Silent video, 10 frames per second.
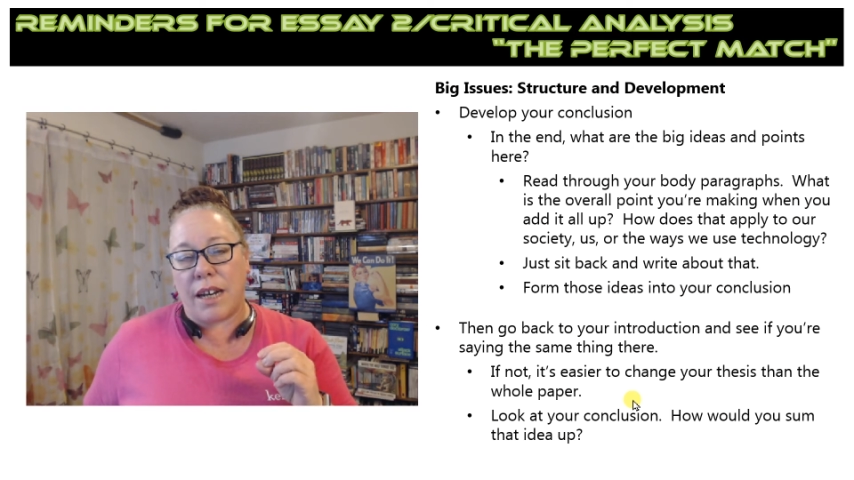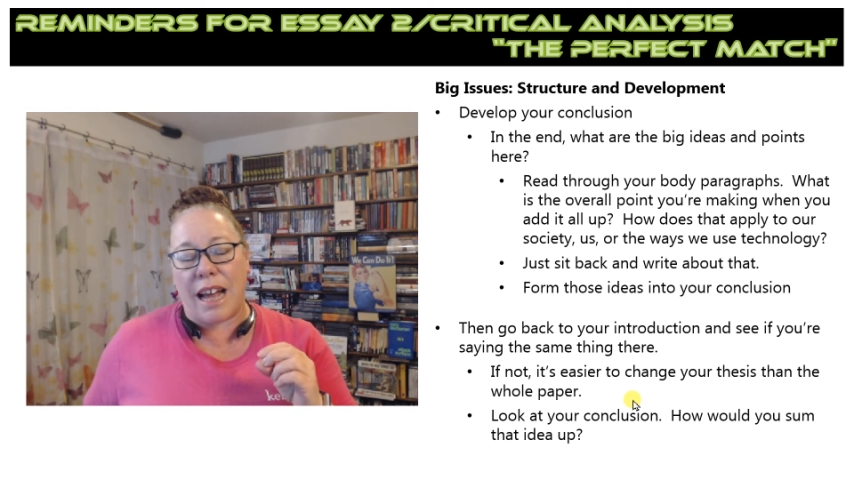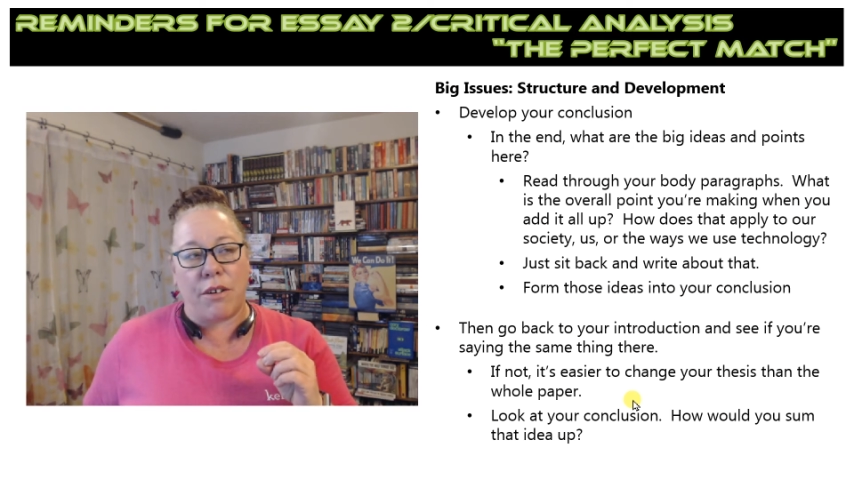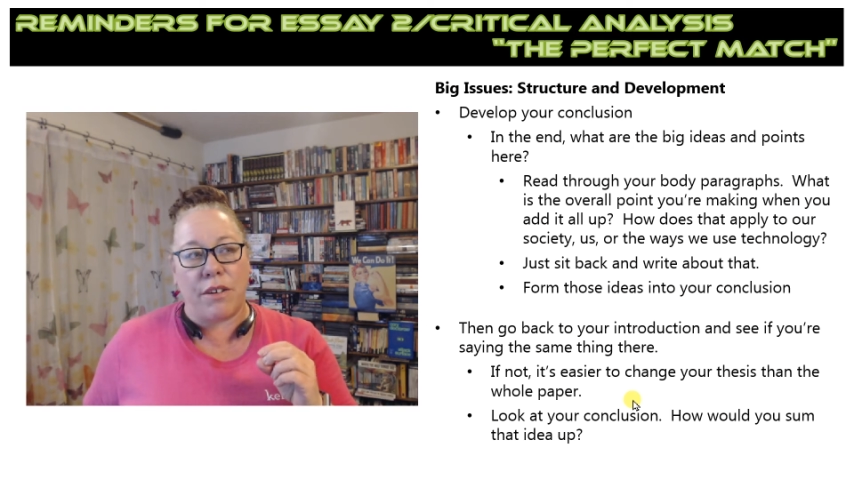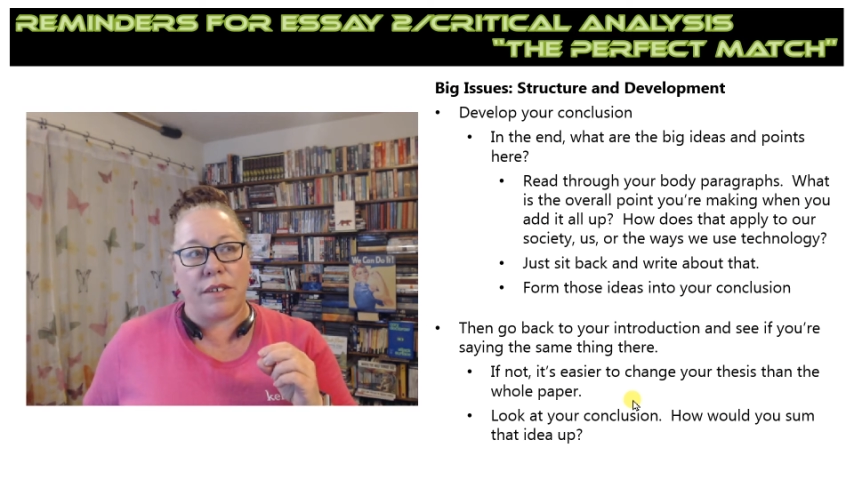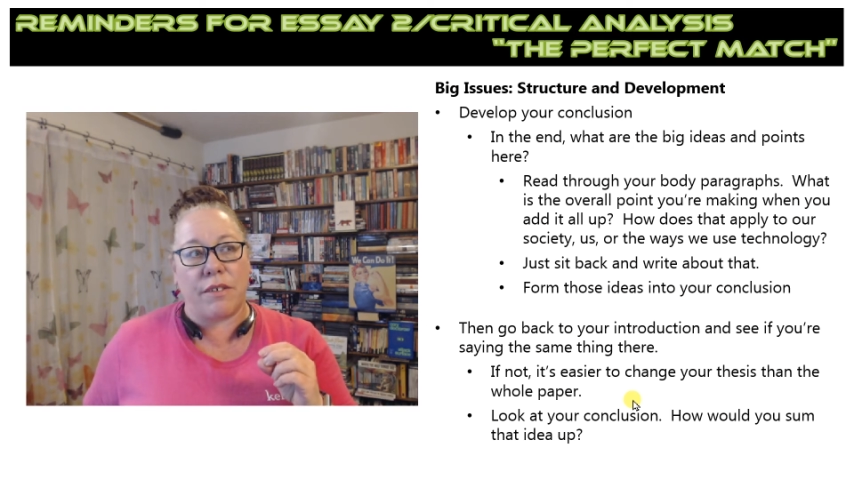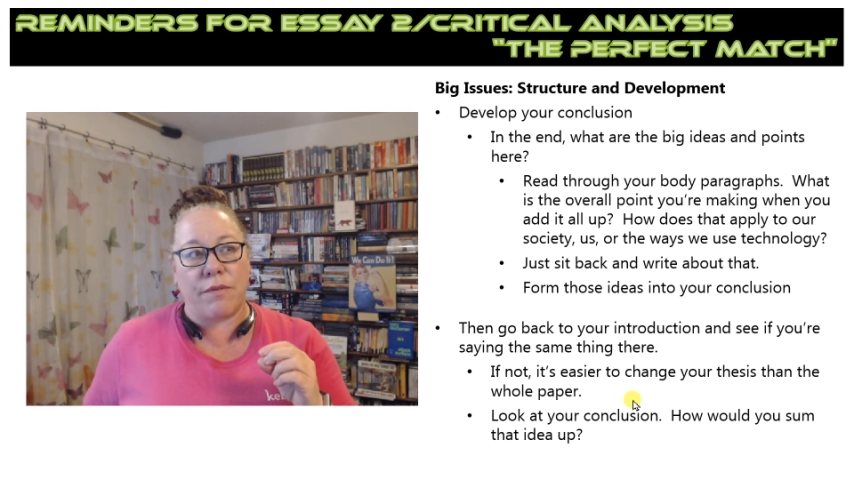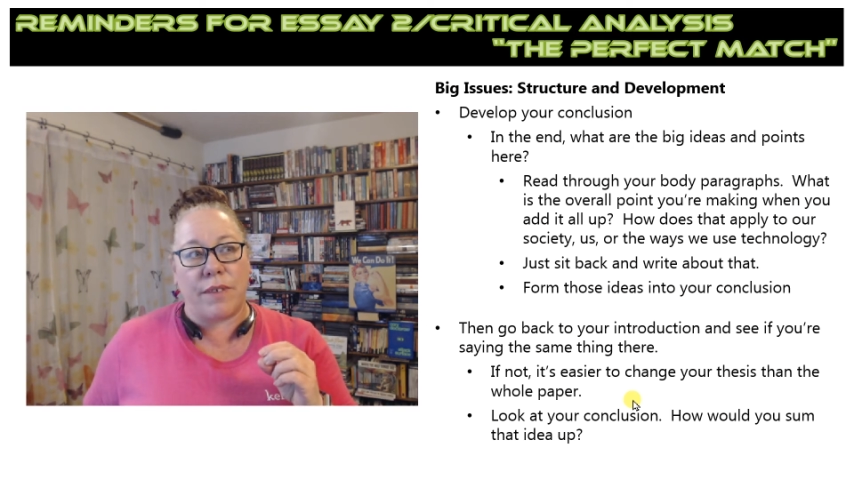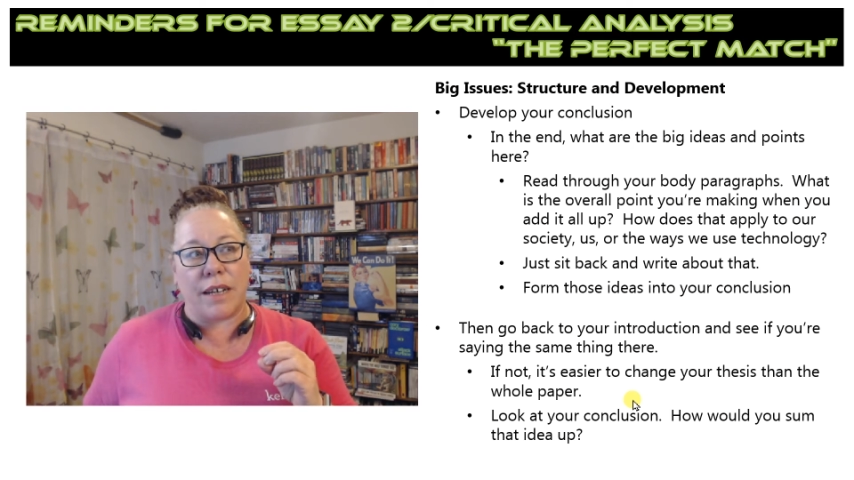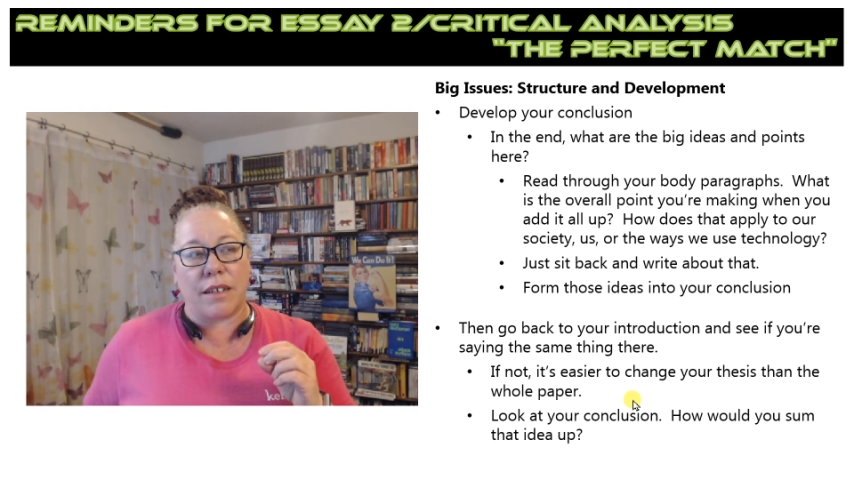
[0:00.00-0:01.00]
How does it
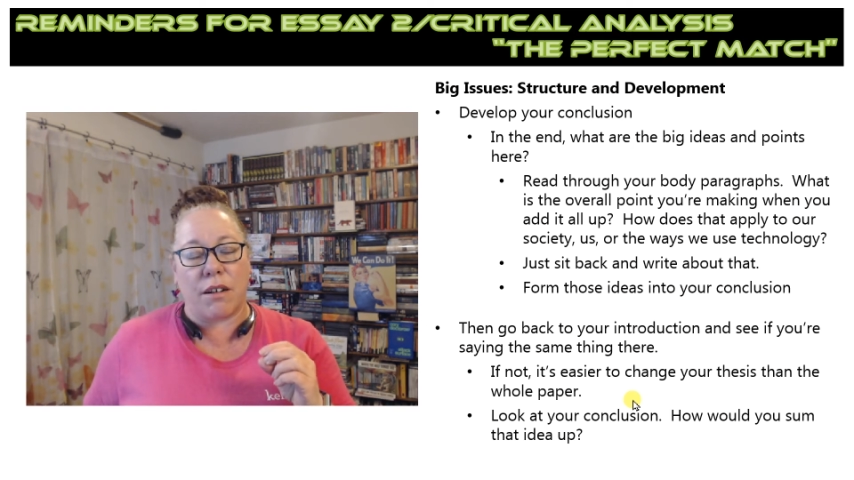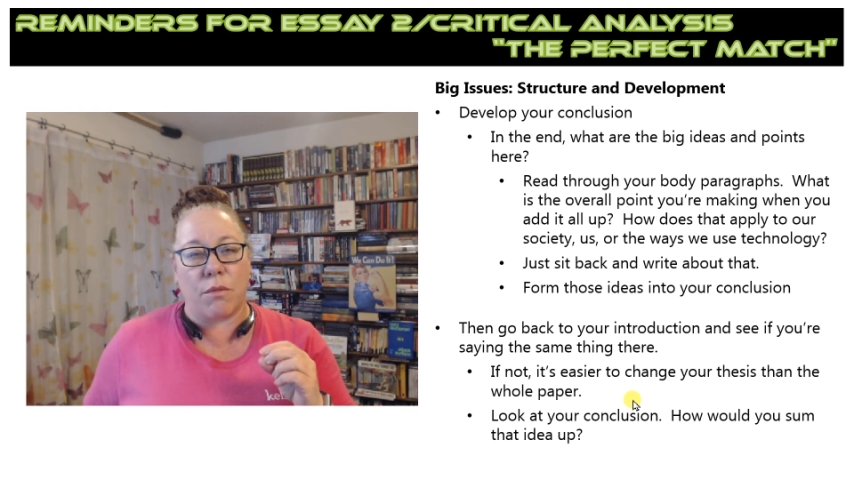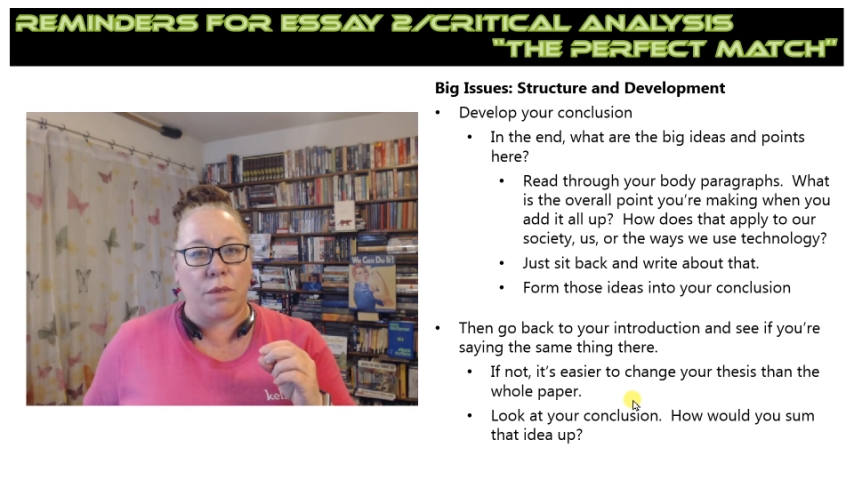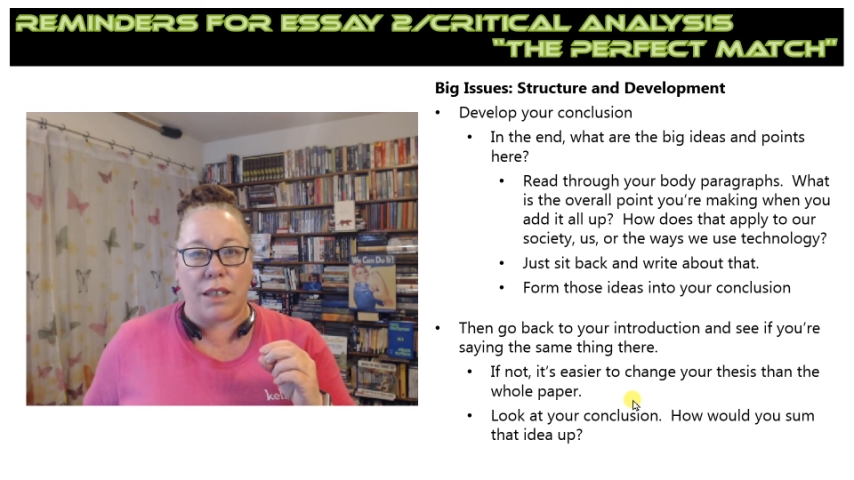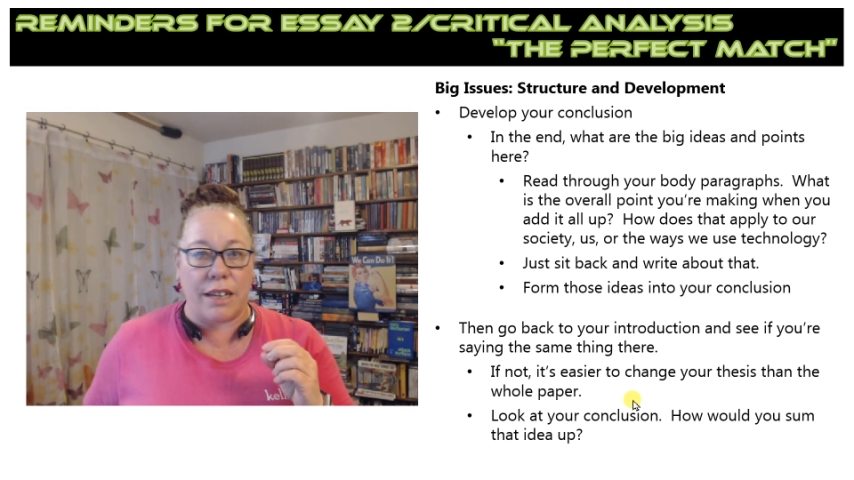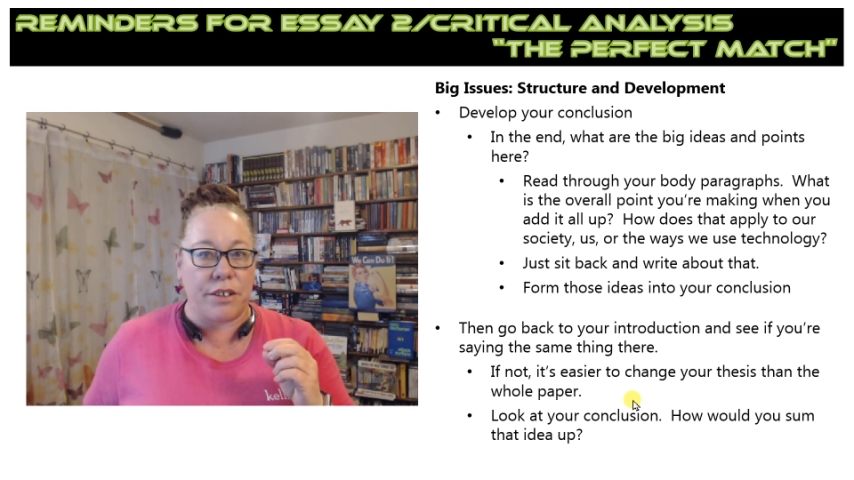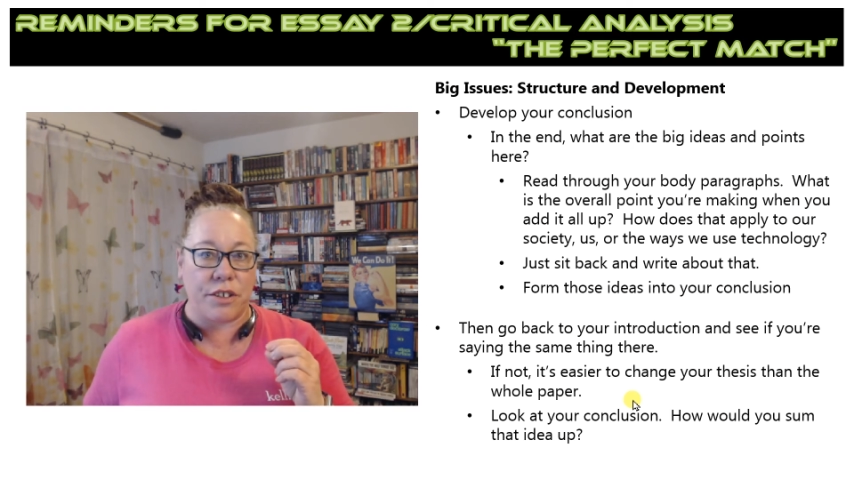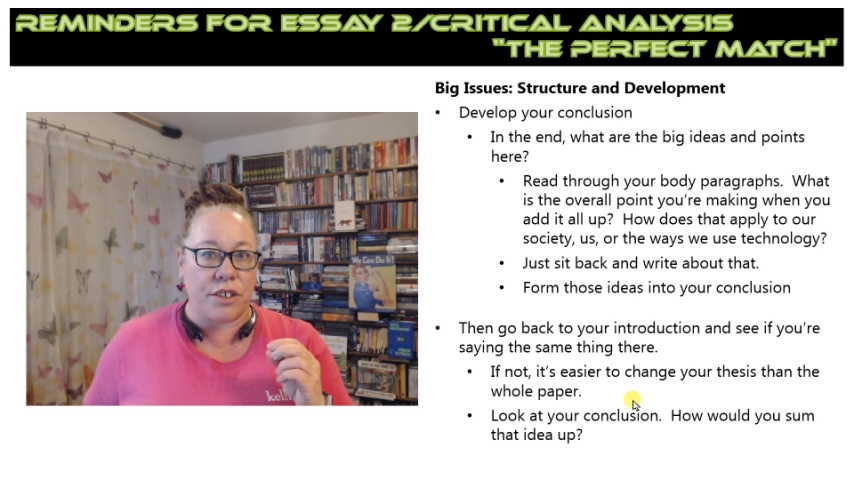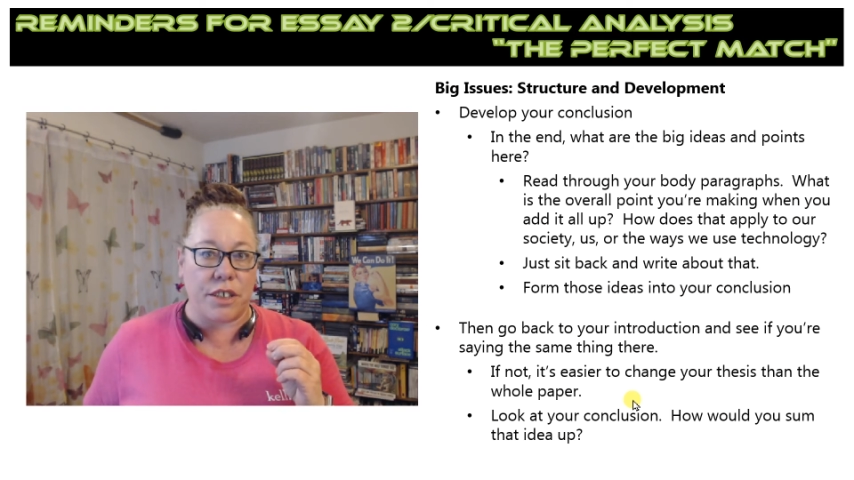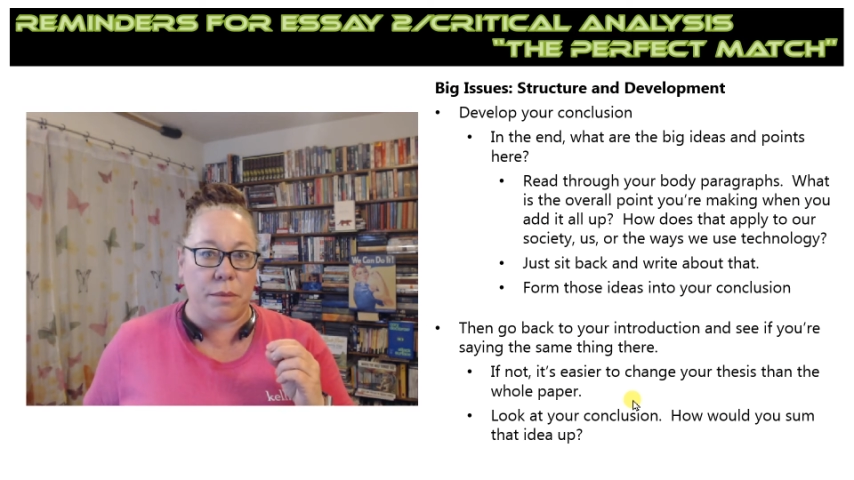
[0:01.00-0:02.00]
affect our
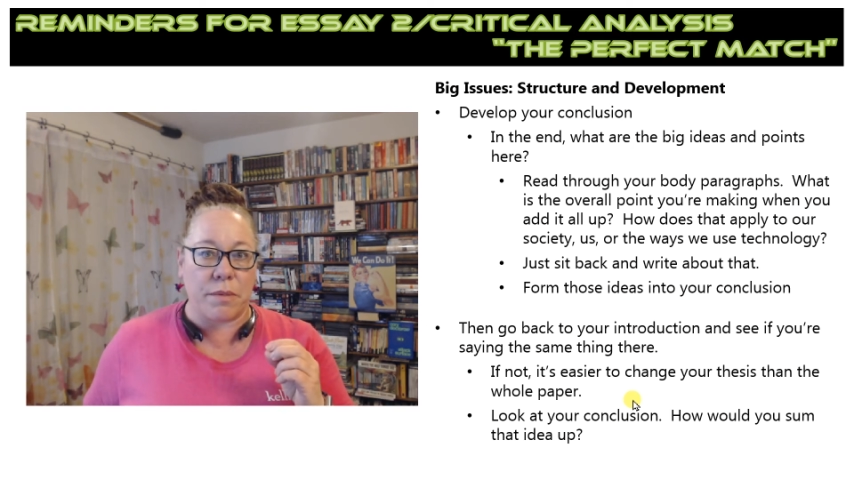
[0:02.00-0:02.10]
relationships?